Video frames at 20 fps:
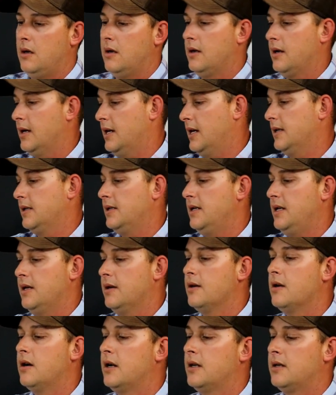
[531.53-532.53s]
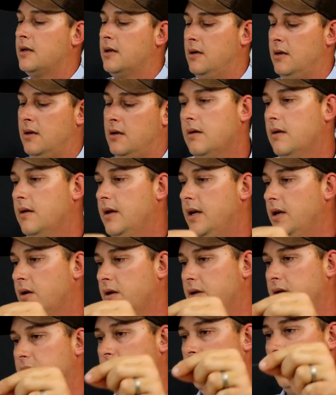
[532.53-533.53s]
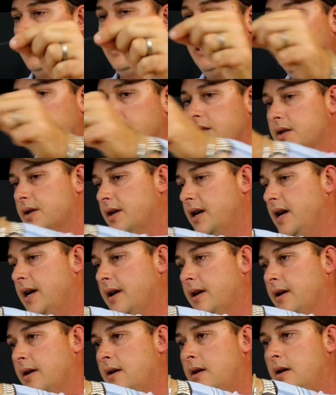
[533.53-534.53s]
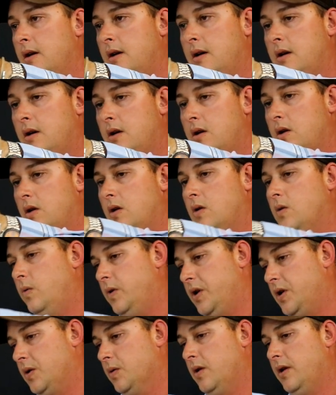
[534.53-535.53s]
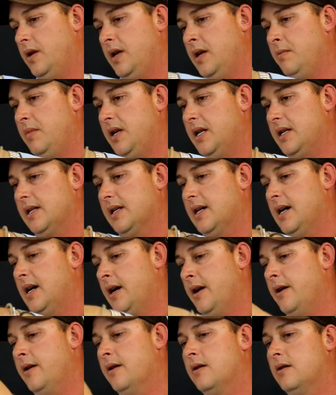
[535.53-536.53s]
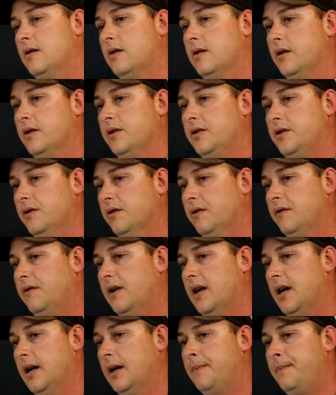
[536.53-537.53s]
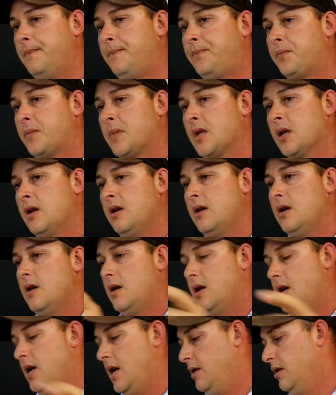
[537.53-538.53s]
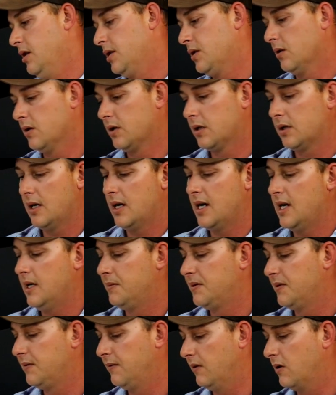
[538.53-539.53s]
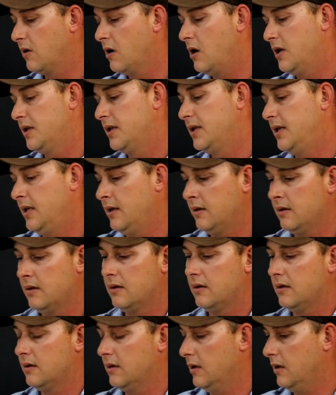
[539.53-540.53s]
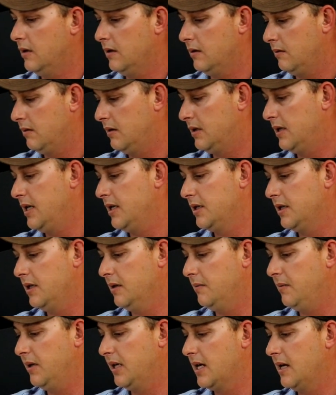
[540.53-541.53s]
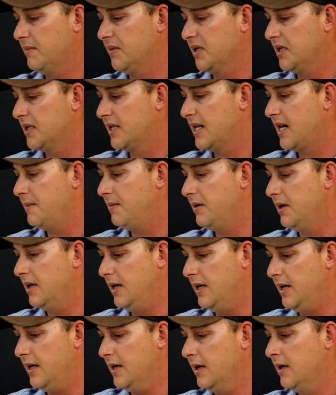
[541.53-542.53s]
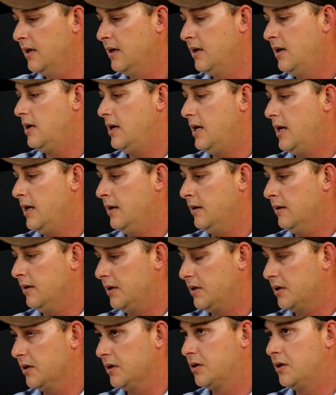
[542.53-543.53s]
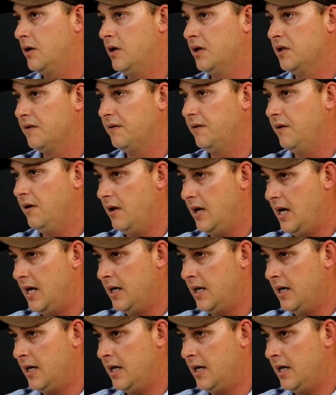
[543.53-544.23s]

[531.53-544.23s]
nice neat knot, then onto your single strand, which will then be tied onto your fly. And this also helps for casting, so essentially it becomes a tapered leader, and it just transfers the